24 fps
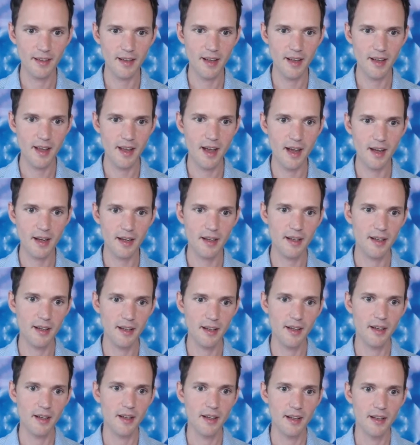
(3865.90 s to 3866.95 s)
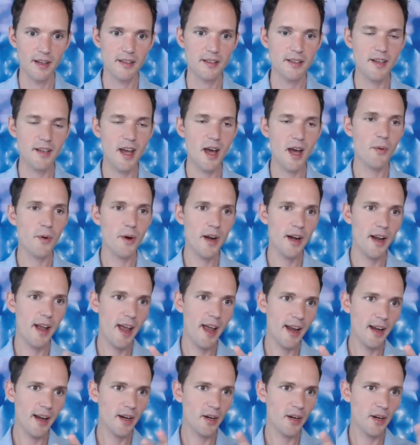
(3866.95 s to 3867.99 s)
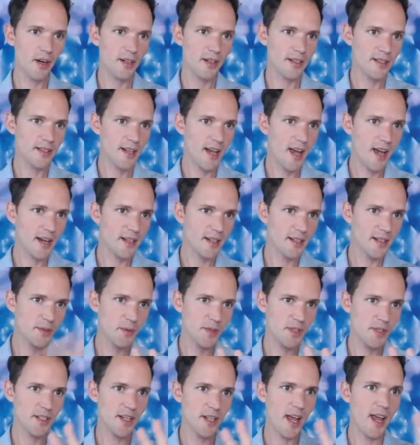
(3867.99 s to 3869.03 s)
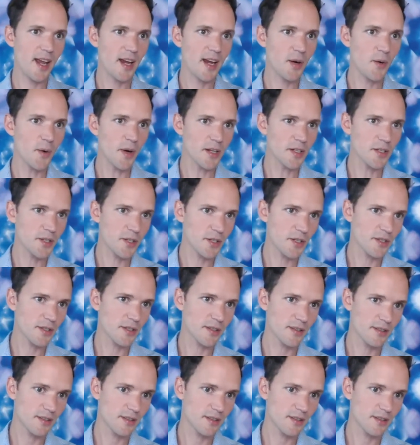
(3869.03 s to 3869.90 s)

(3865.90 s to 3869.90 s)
Yeah. So now we're at anger and sadness, which is anguish.